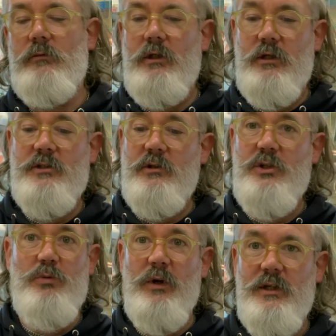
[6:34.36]
because I
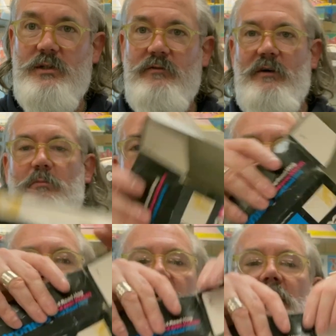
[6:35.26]
just want it to fit back
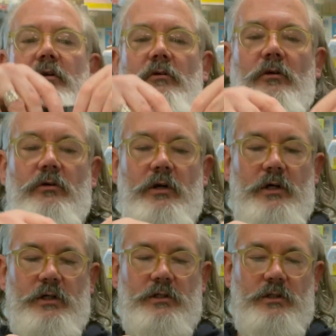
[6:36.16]
together and look nice.